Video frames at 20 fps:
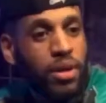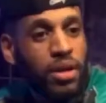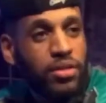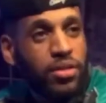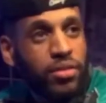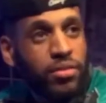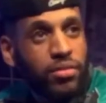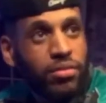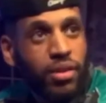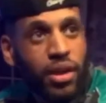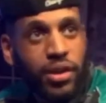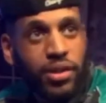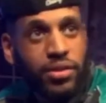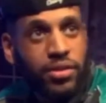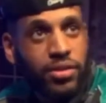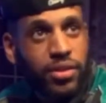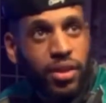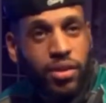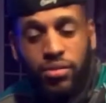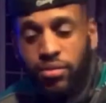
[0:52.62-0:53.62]
My turn. I could
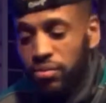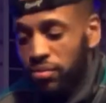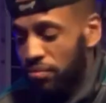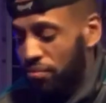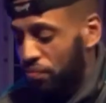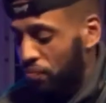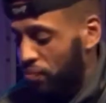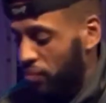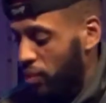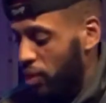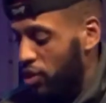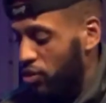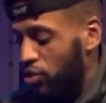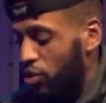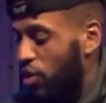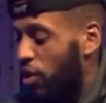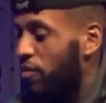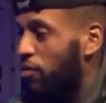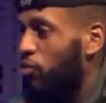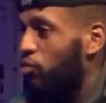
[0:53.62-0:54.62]
just go. Just
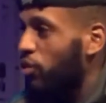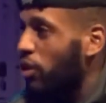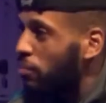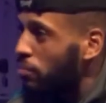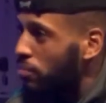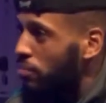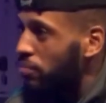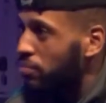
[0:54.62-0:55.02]
go off the rip.